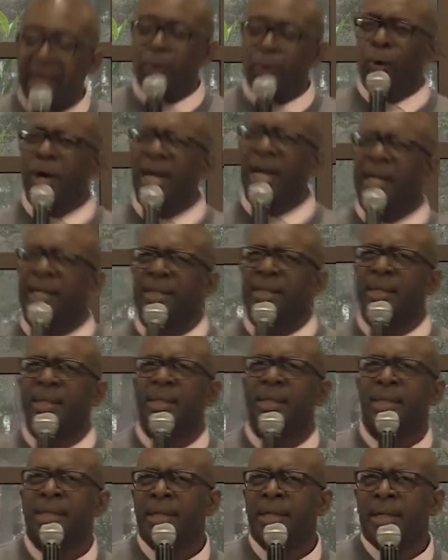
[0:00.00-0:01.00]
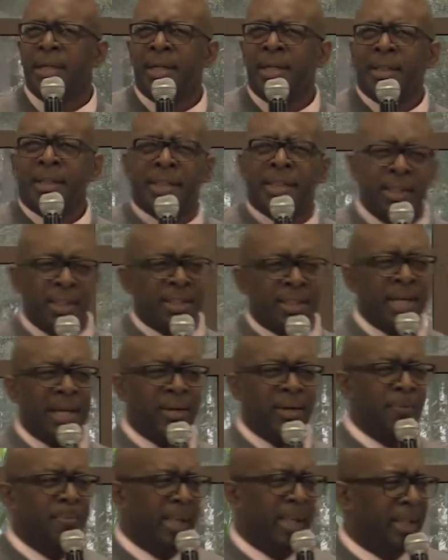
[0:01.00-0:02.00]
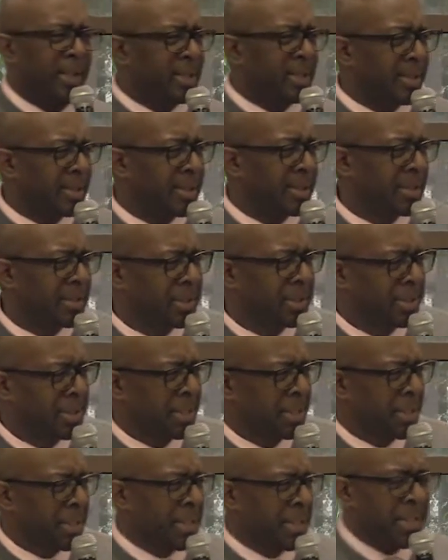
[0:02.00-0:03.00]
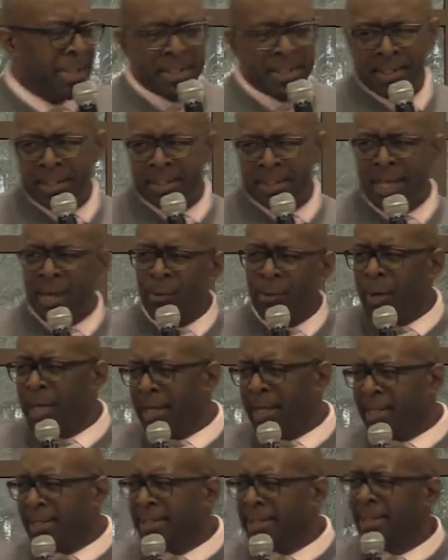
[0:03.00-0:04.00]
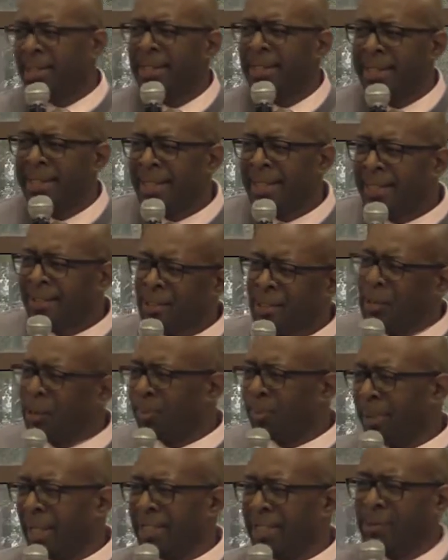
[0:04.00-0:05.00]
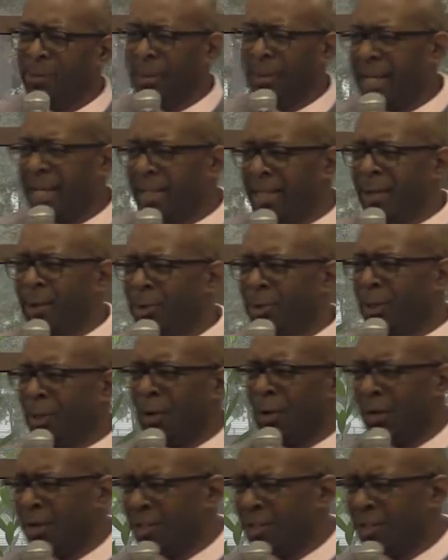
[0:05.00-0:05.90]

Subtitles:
went to the tent of meeting. They went to the place where they know the Lord